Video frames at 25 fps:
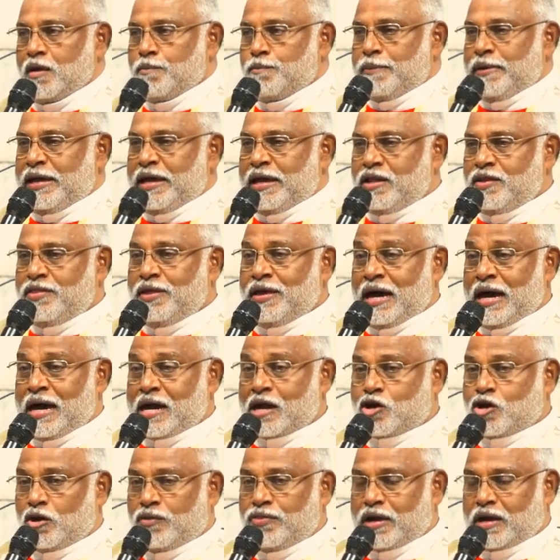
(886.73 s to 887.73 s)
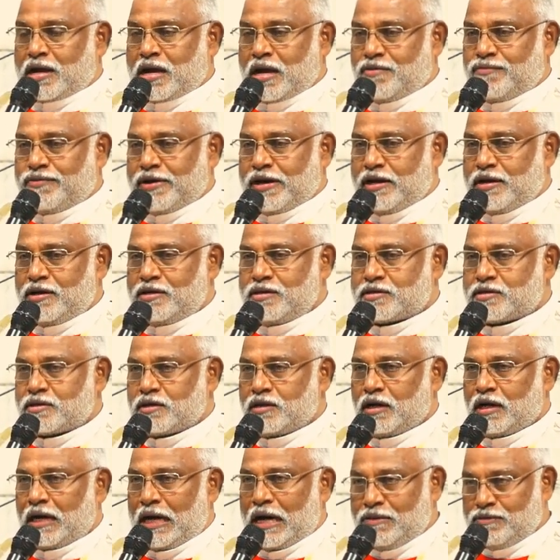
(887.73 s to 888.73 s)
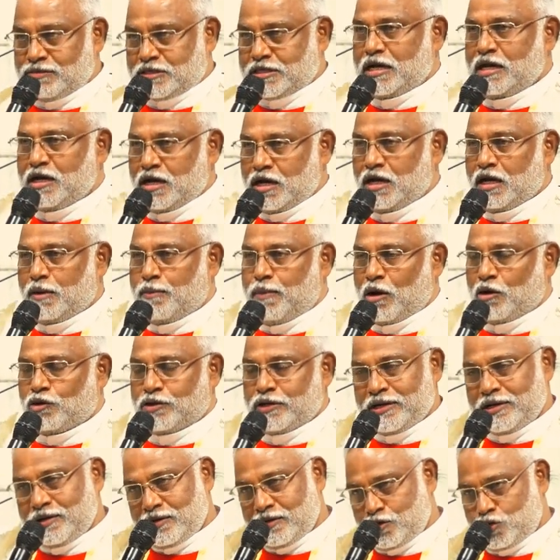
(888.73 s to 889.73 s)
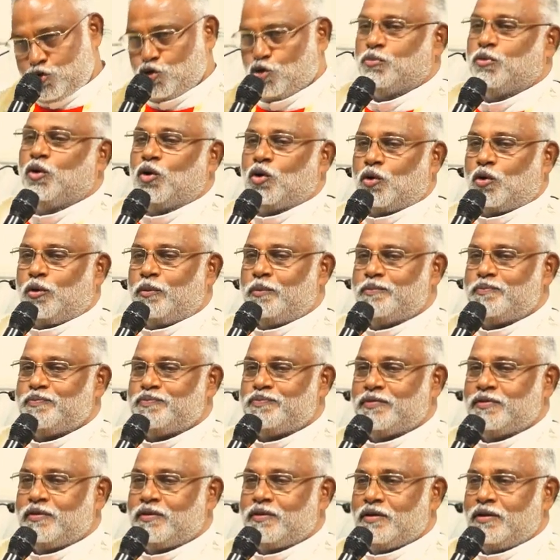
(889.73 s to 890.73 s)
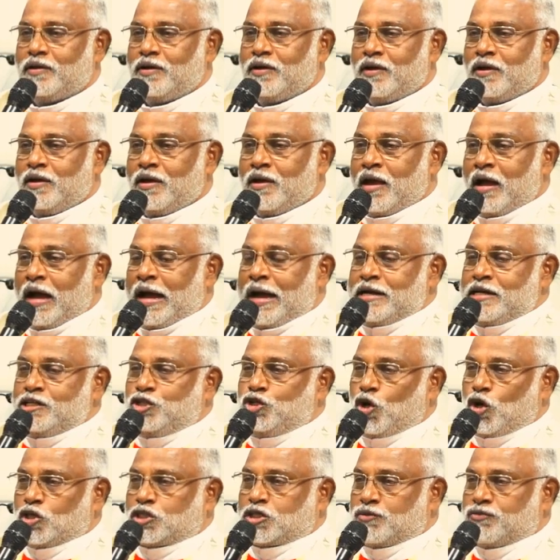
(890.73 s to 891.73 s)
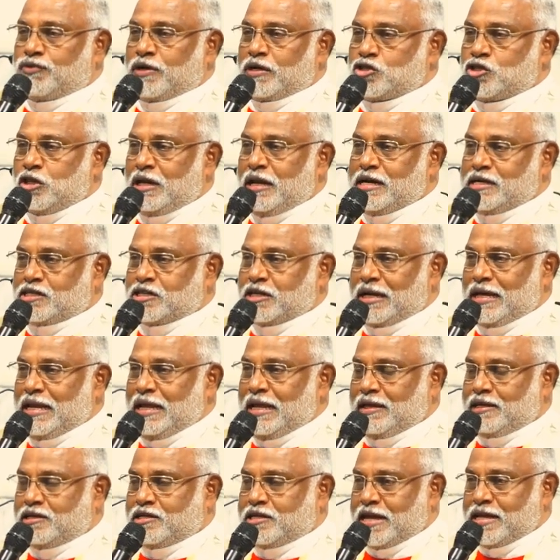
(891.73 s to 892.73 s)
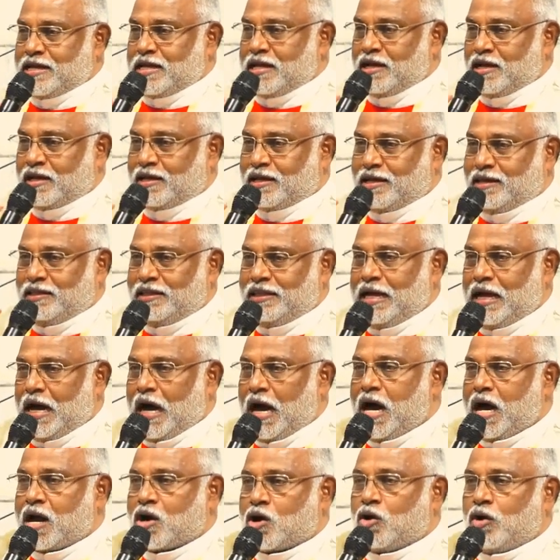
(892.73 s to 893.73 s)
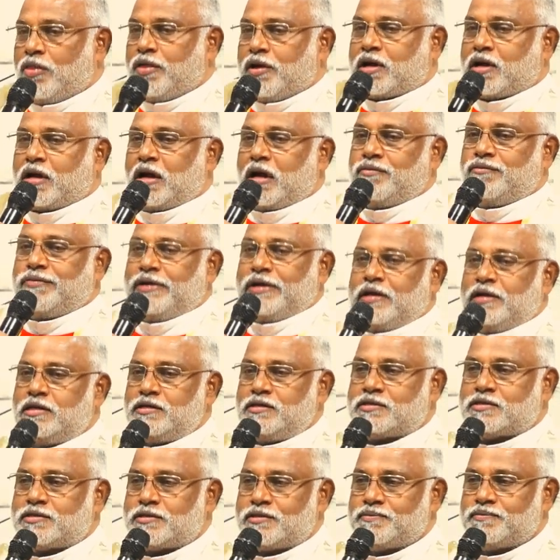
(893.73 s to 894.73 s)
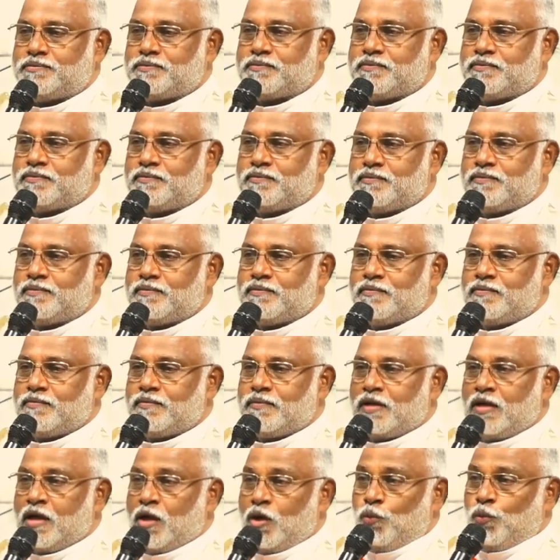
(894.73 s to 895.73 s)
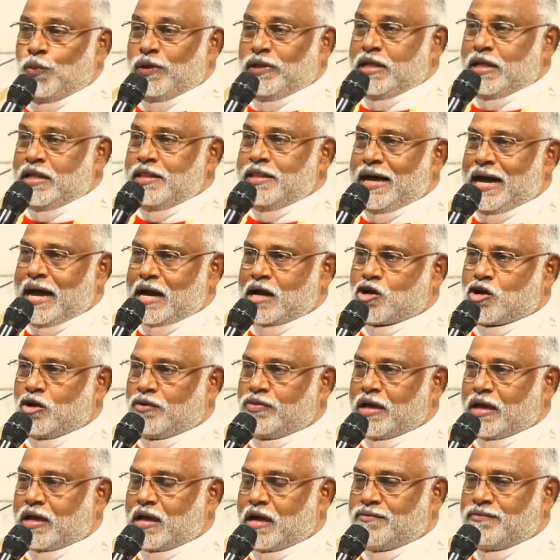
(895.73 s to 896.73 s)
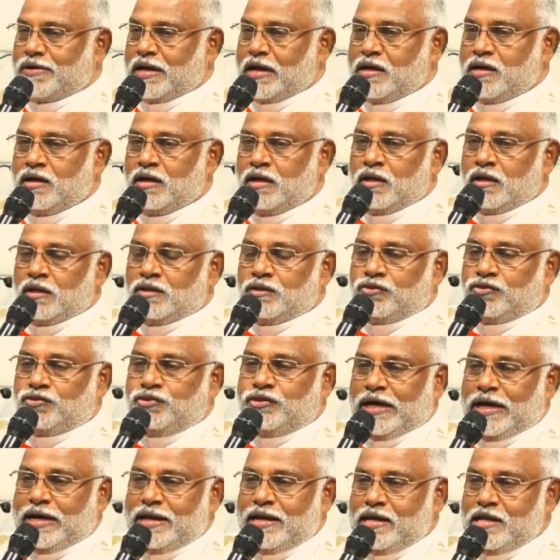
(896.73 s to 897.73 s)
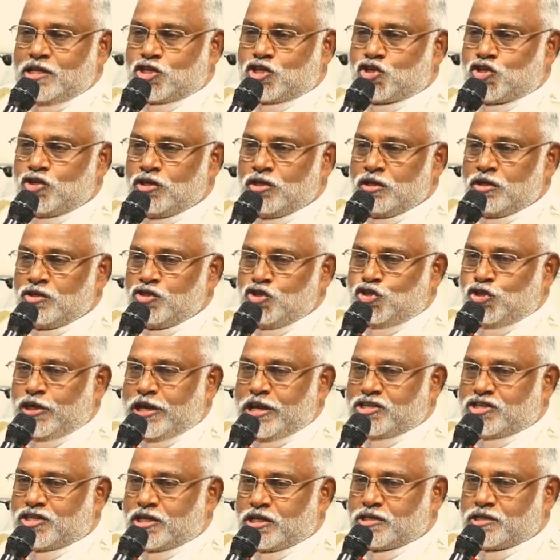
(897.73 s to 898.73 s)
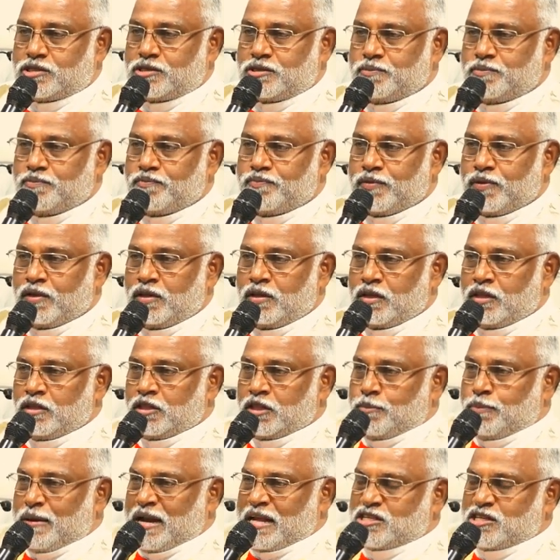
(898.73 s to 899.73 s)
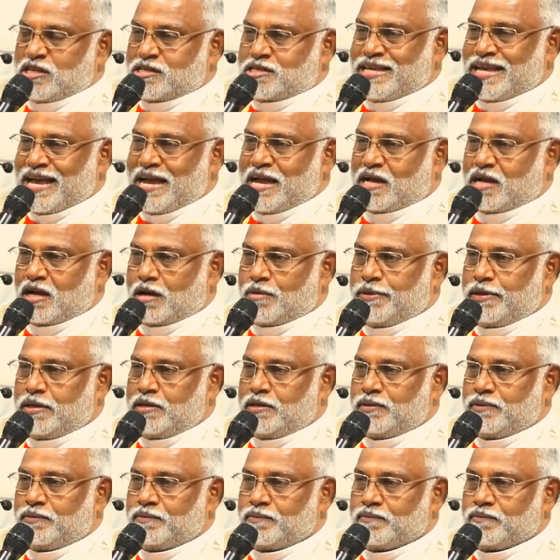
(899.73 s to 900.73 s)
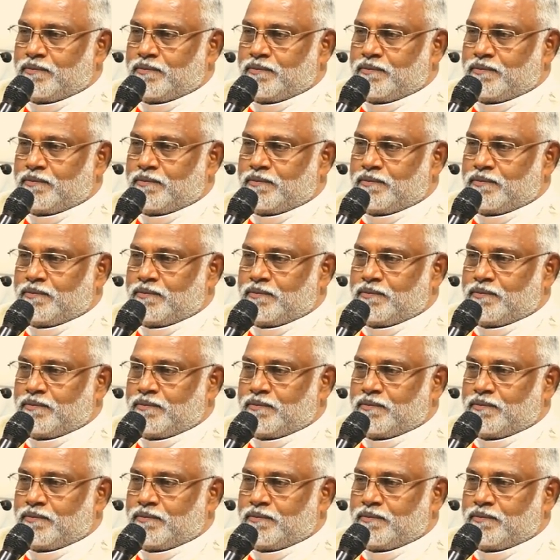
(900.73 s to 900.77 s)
Mary, the Ark of the Covenant. I will tell about it tomorrow. And Joseph was literally taking the Ark of the Covenant. Within the Ark of the Covenant, there is Jesus, the Blessed Sacrament,